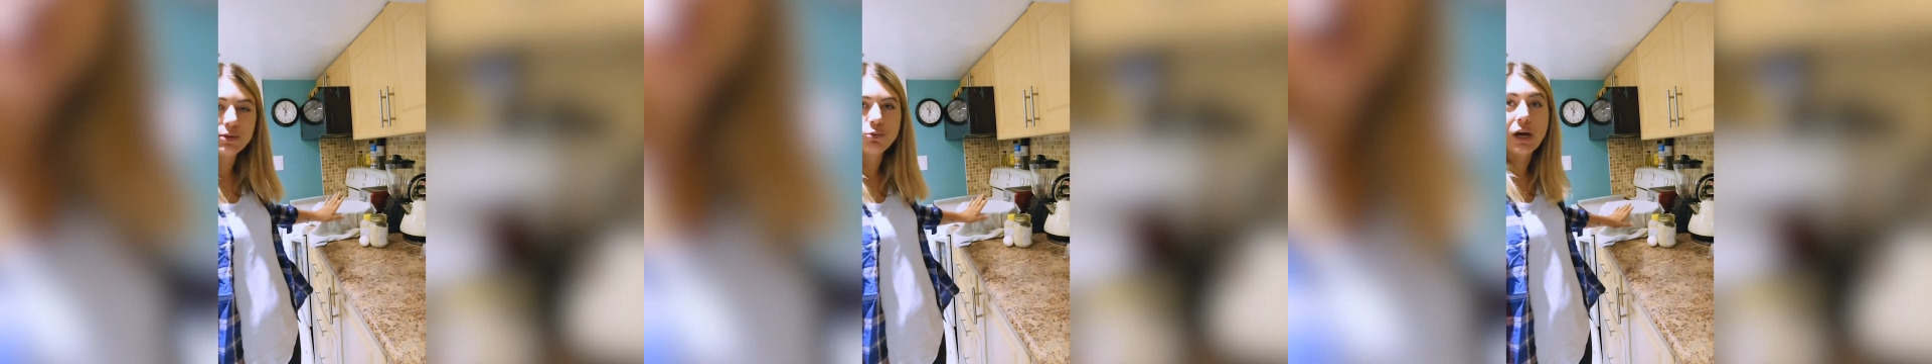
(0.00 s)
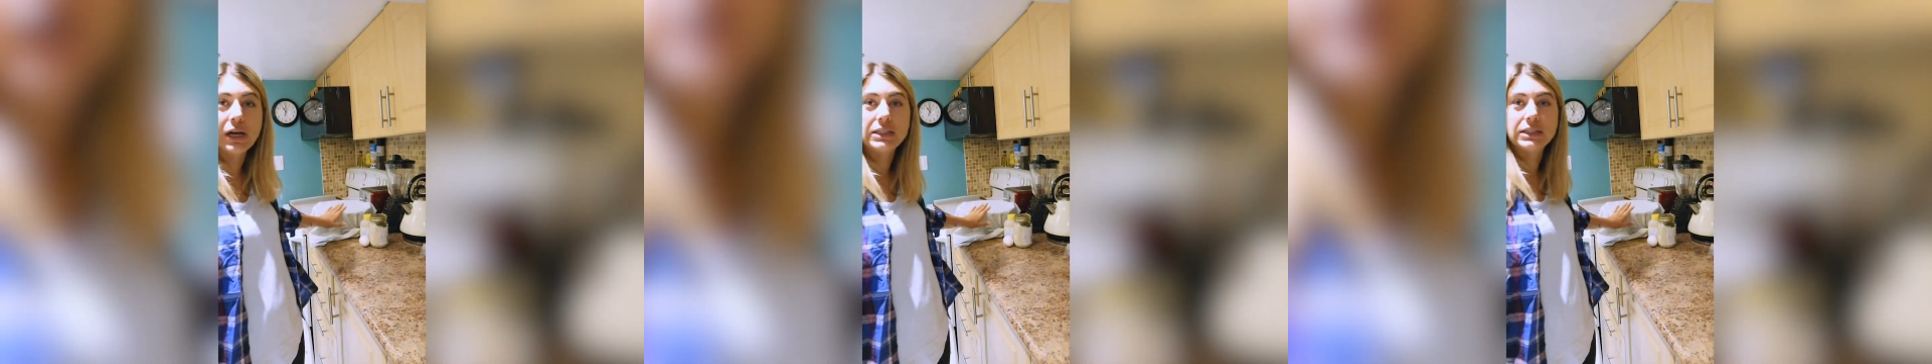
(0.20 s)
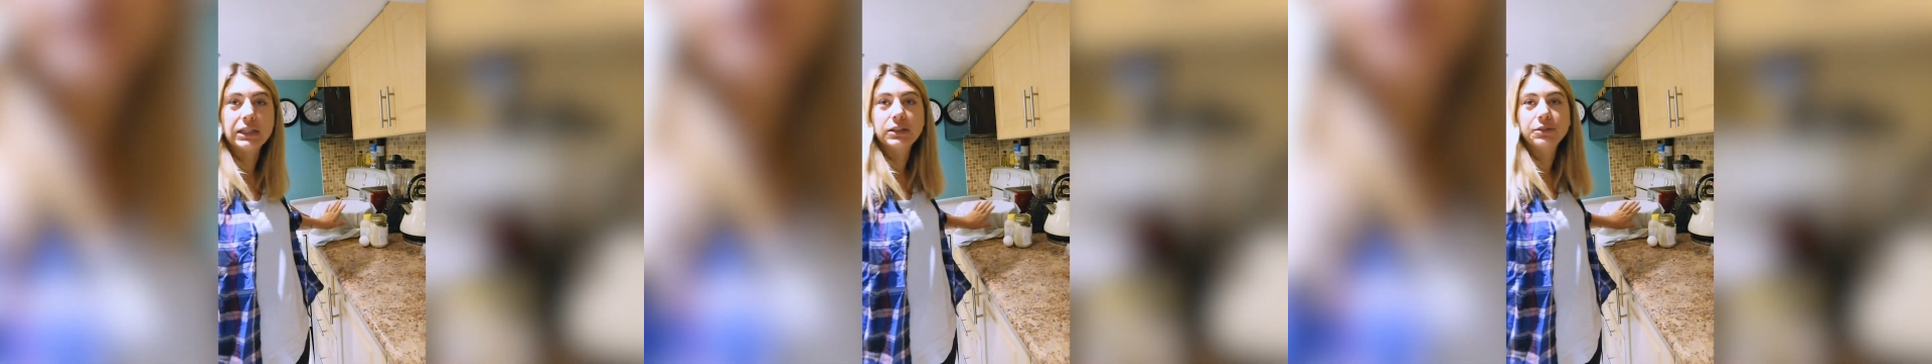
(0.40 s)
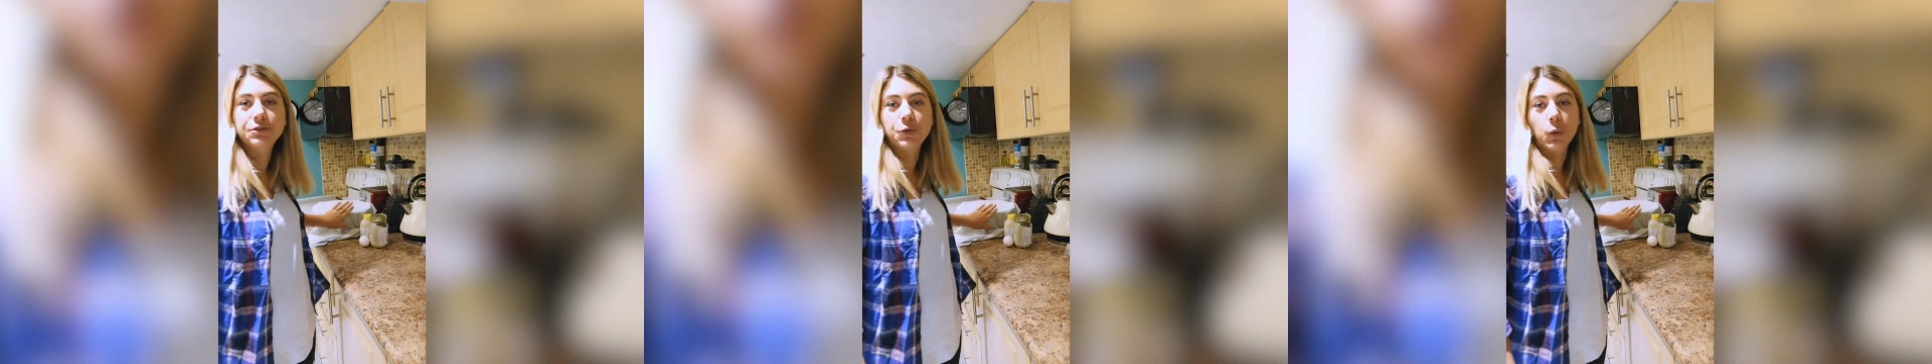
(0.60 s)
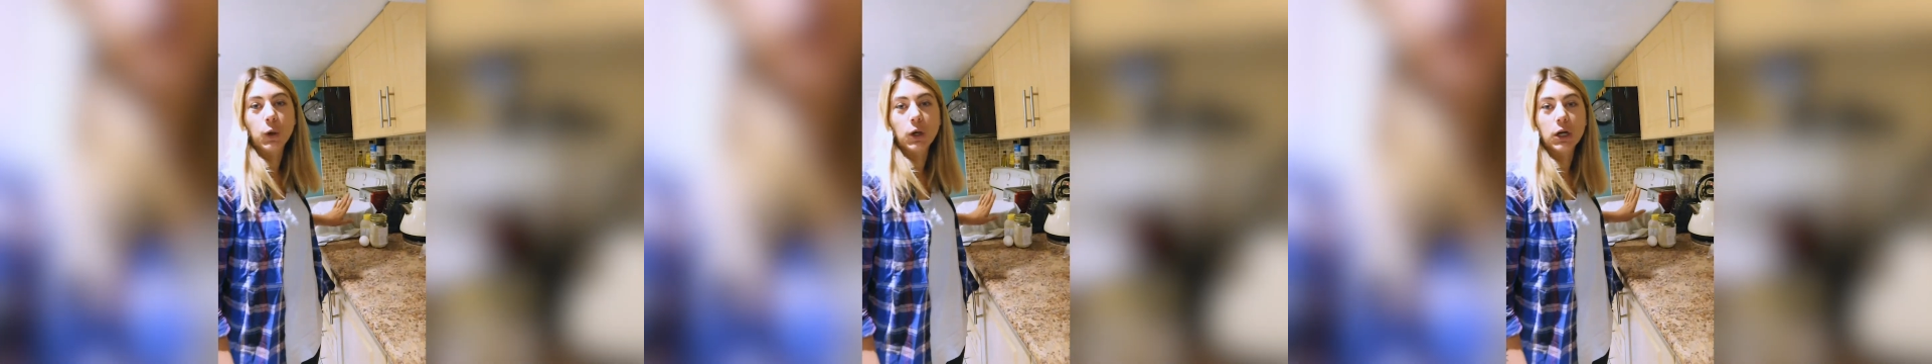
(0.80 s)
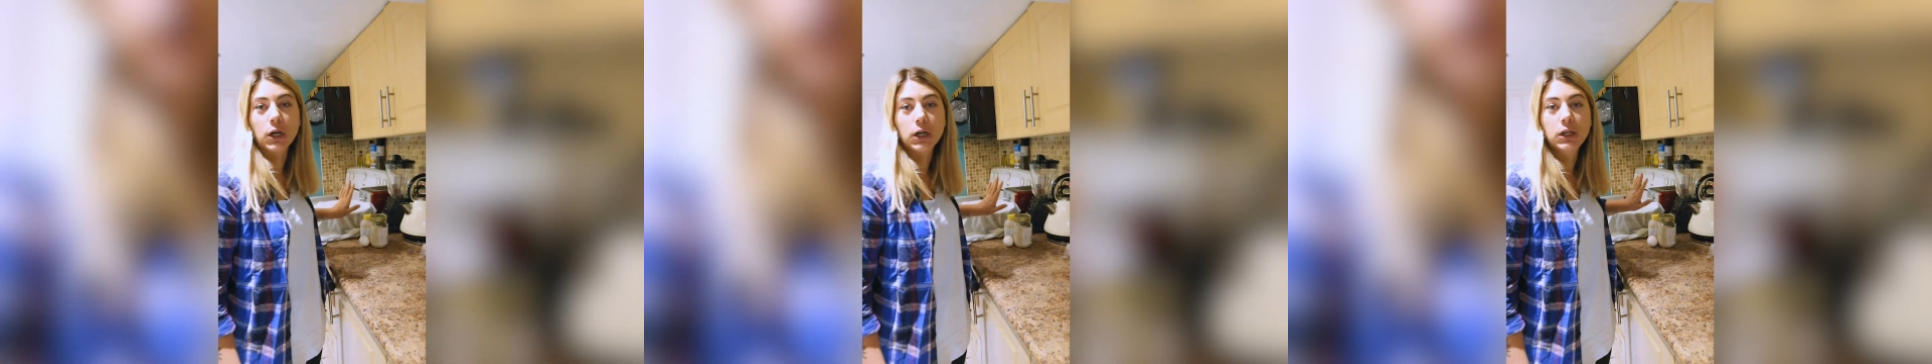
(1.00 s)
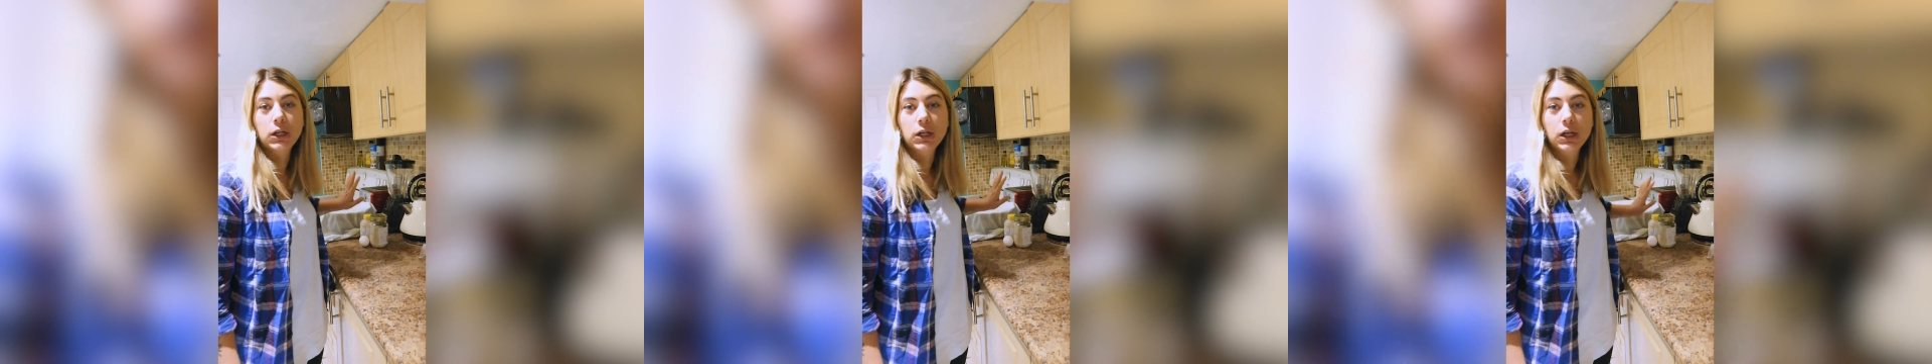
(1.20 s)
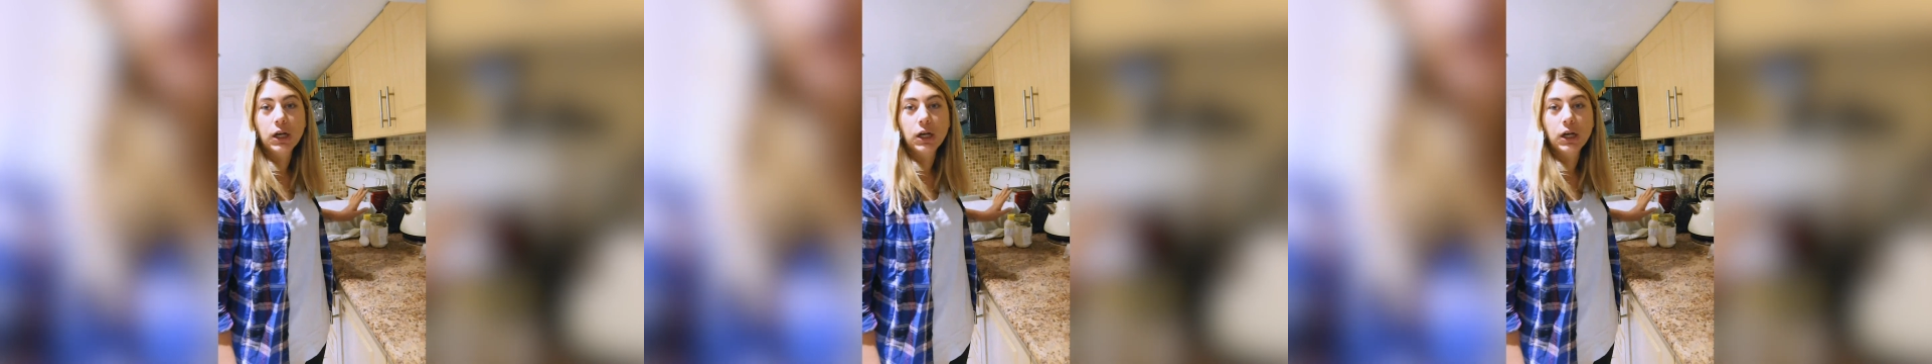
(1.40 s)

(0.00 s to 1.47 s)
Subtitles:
been rising for